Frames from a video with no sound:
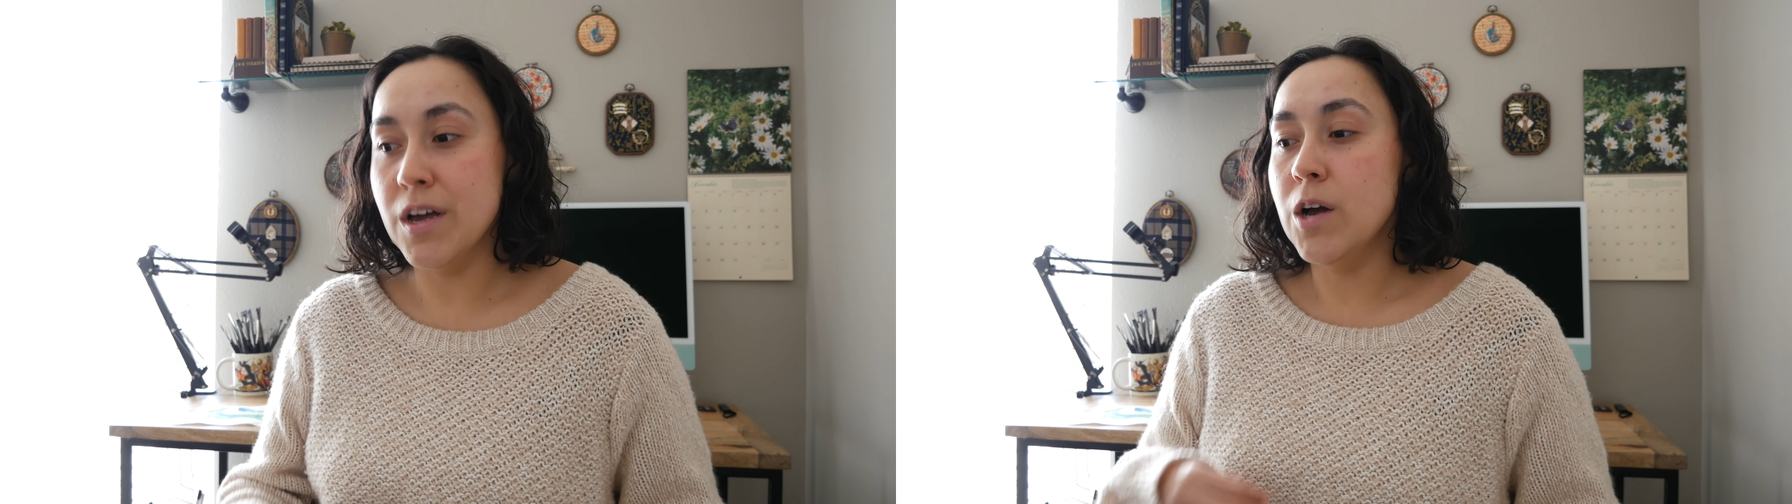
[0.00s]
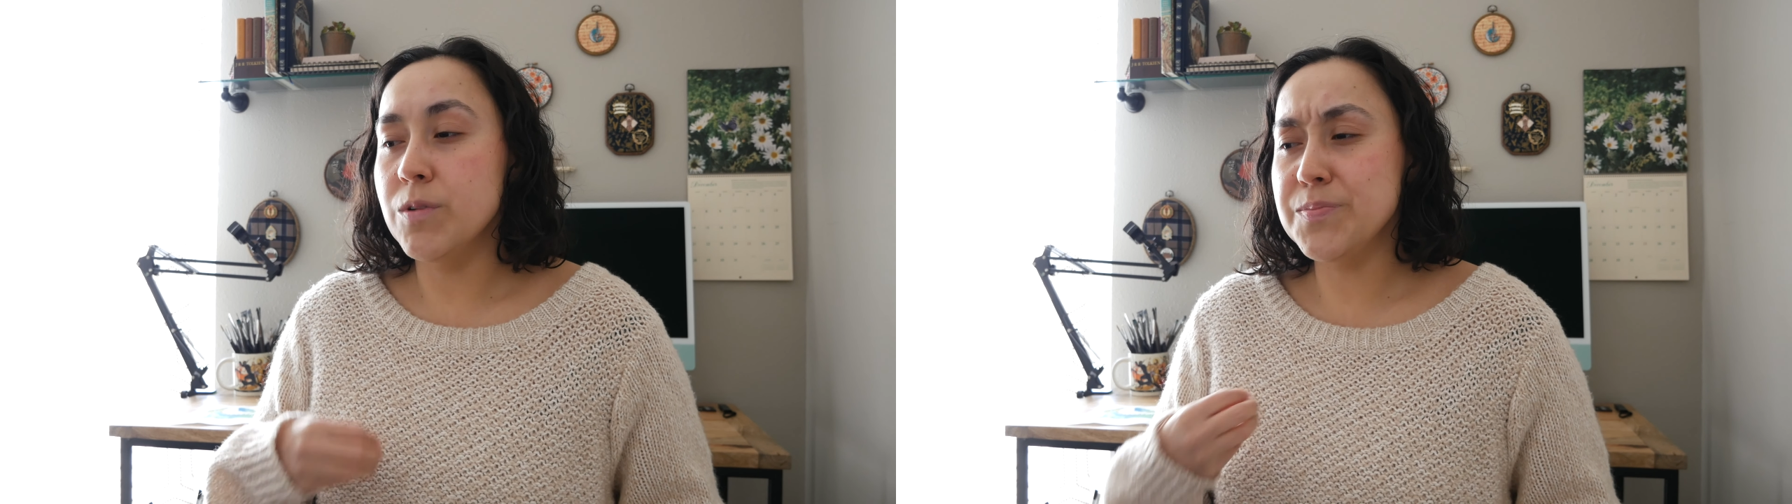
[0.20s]

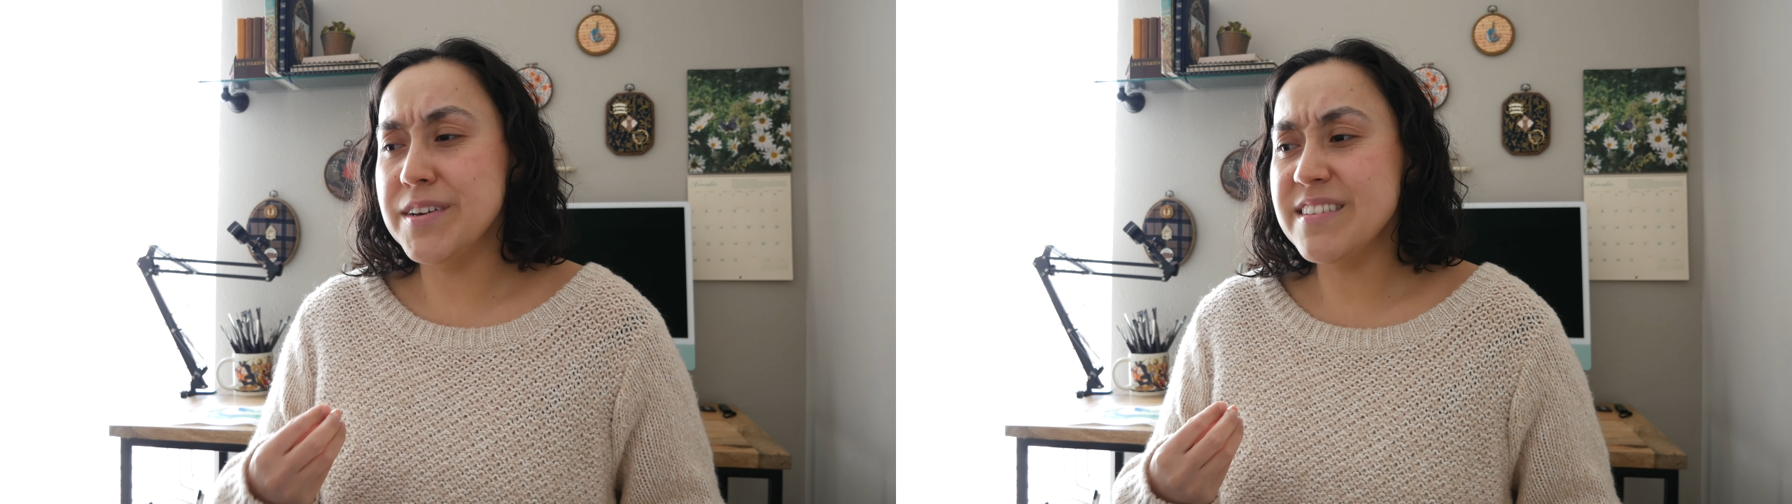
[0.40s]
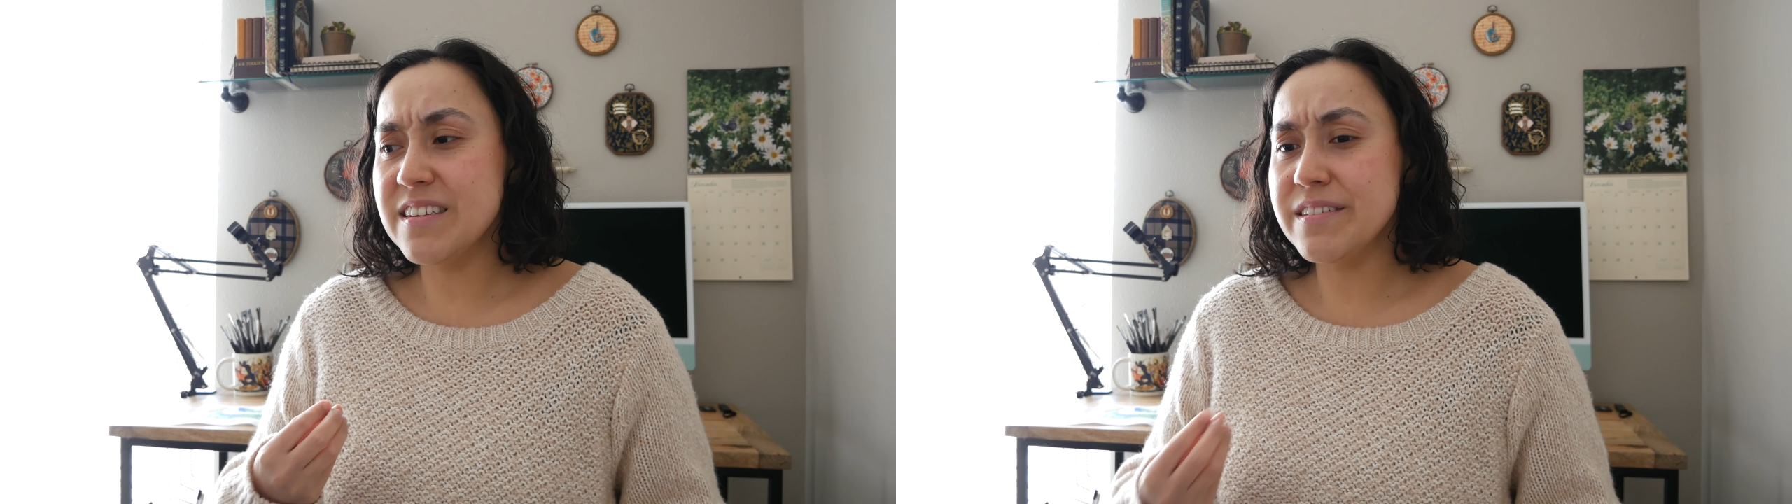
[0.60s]
which
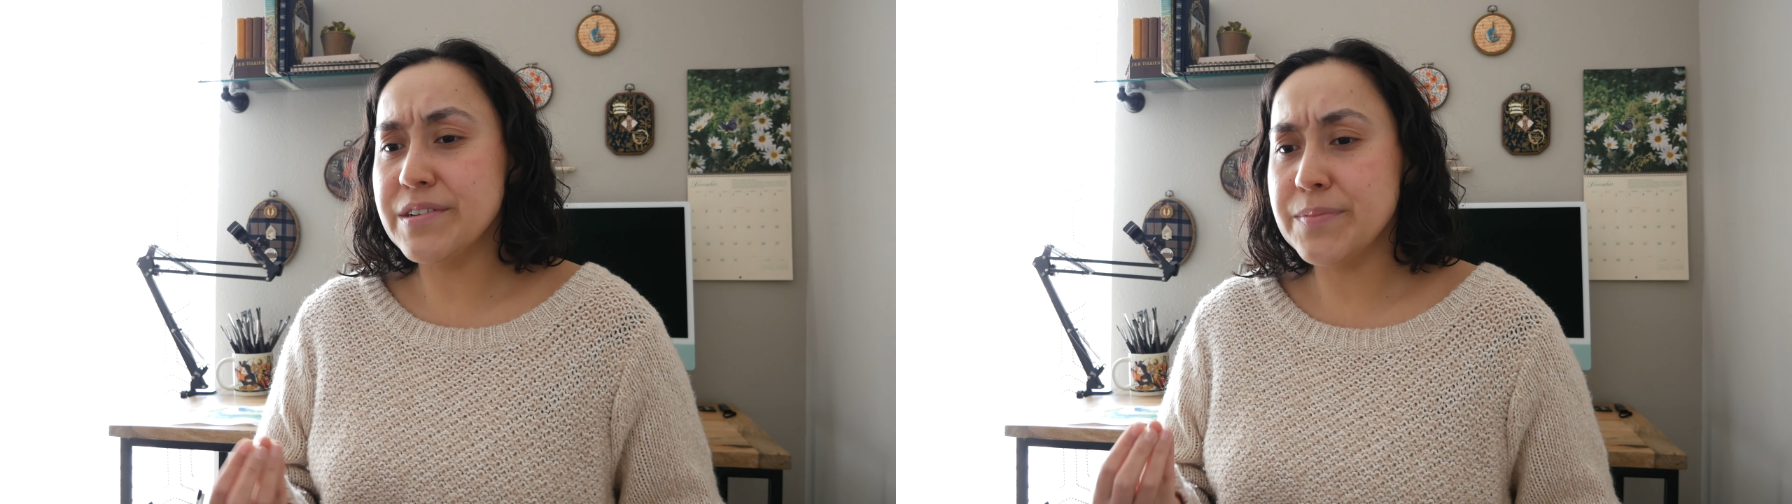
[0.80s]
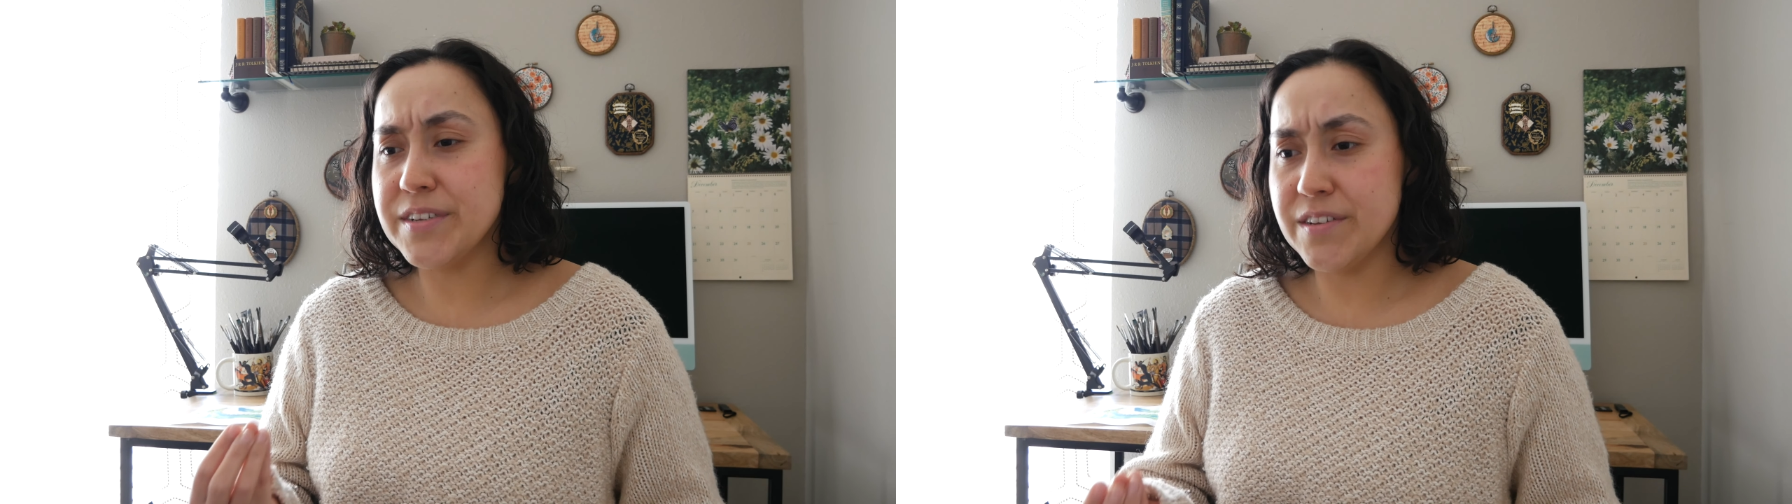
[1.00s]
makes it a
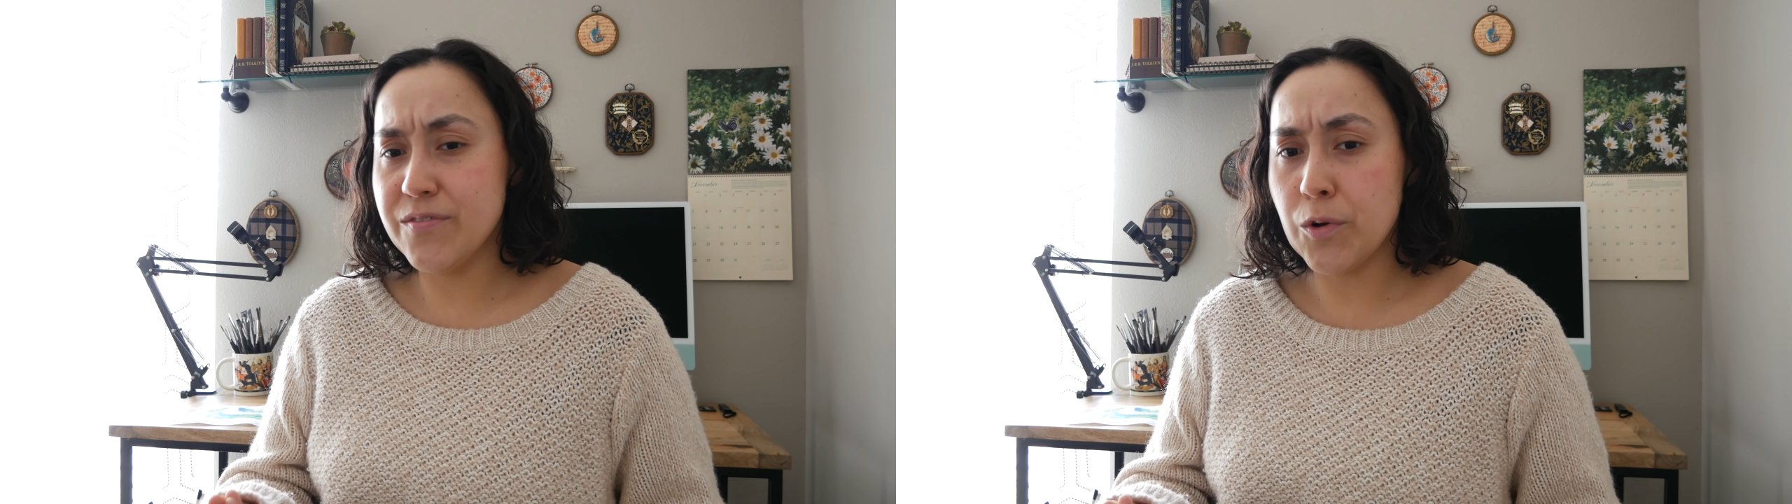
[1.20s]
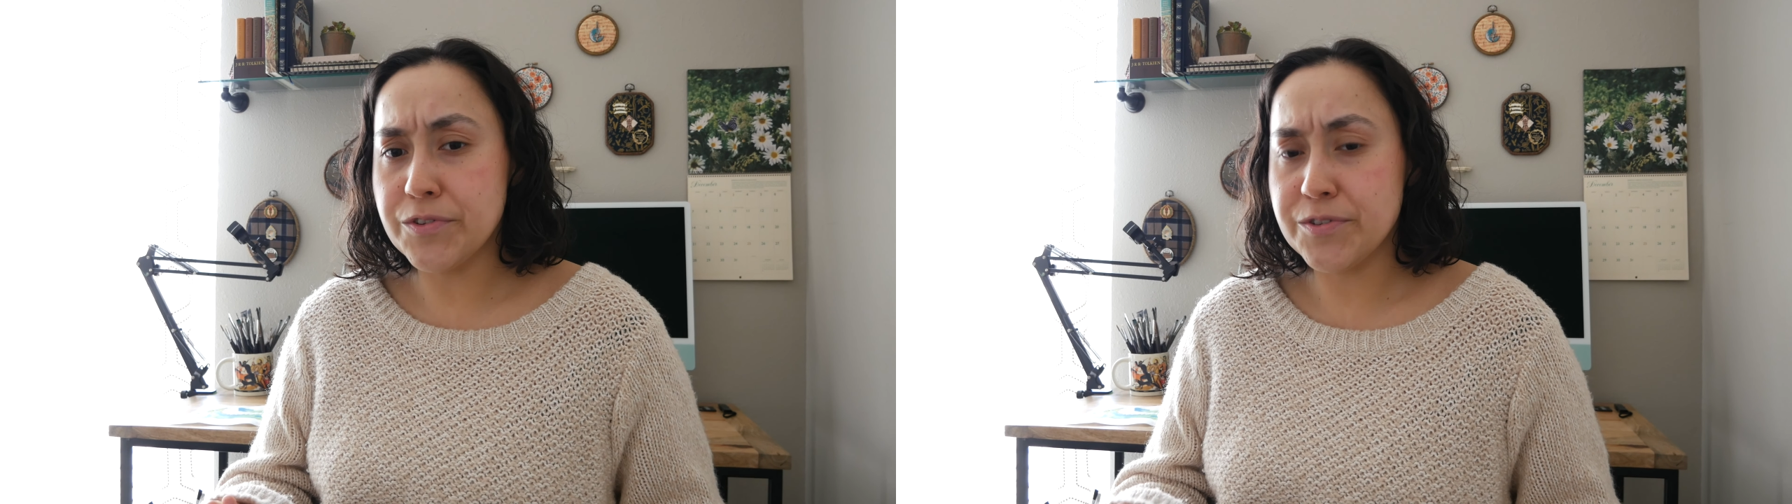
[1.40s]
little bit
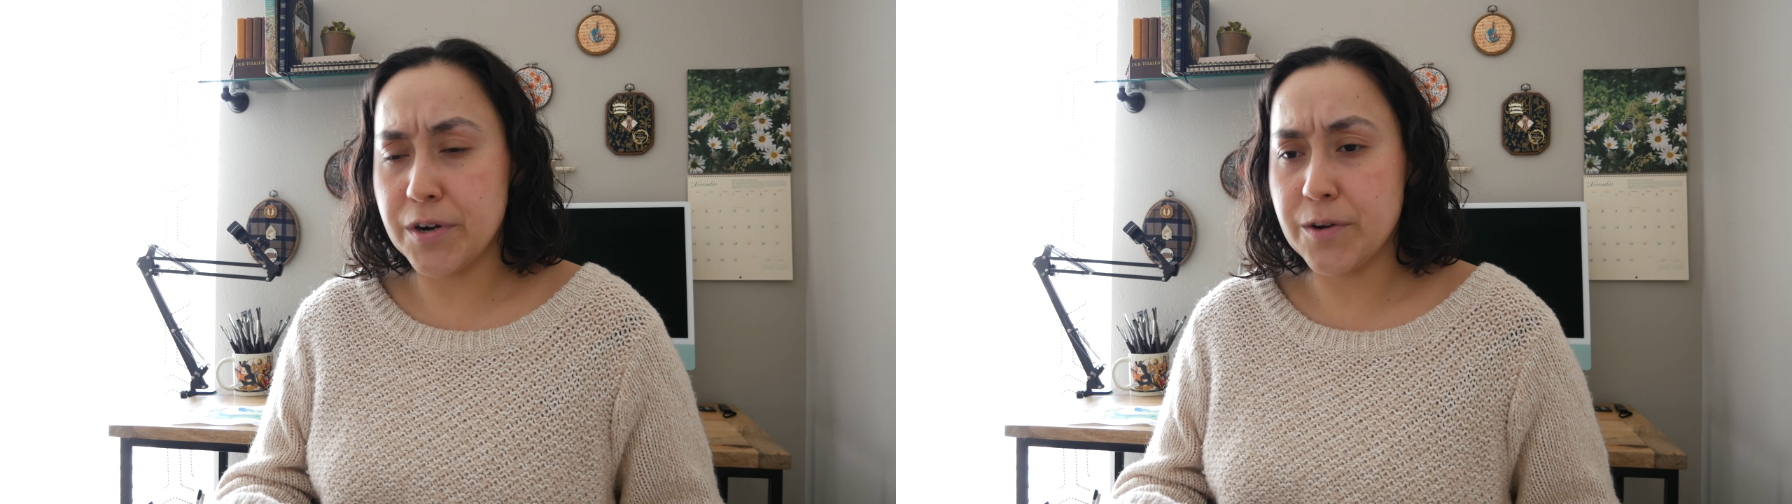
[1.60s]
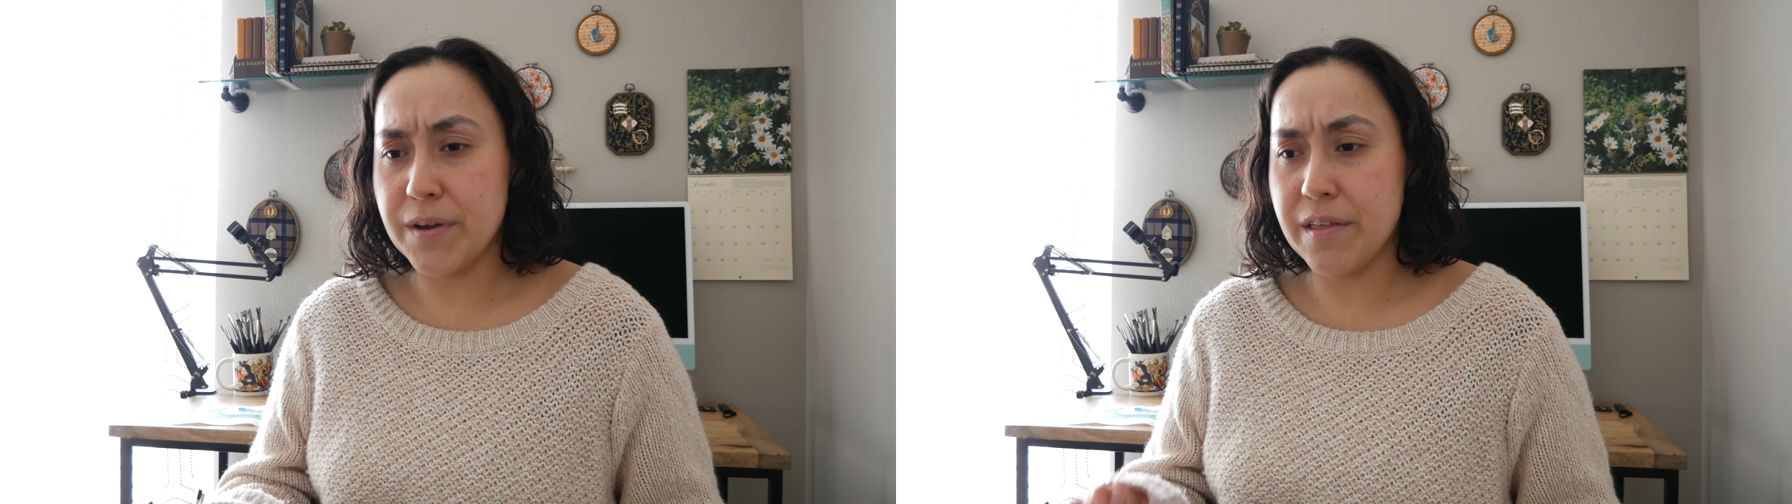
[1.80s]
difficult to
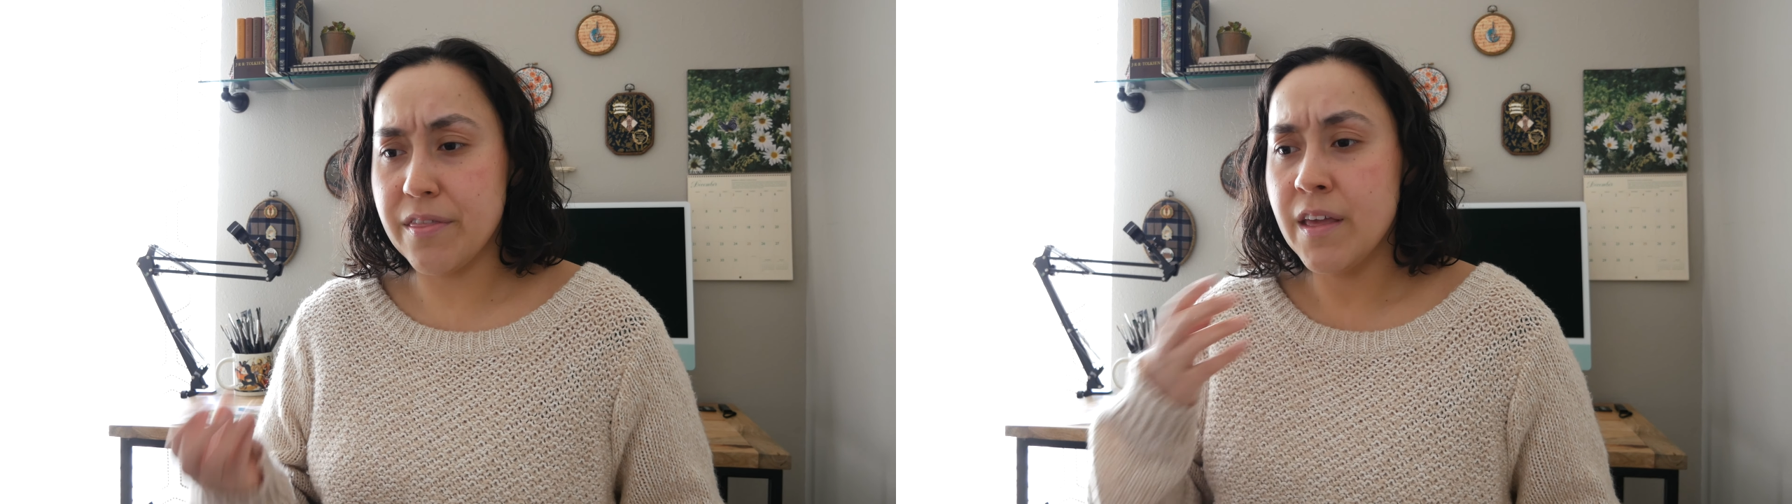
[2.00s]
work with.